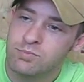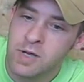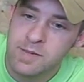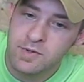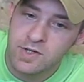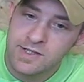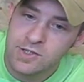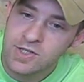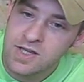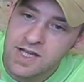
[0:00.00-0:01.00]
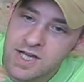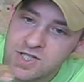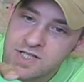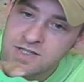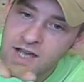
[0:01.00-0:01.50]
People who look at the
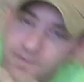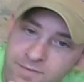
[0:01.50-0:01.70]
edges and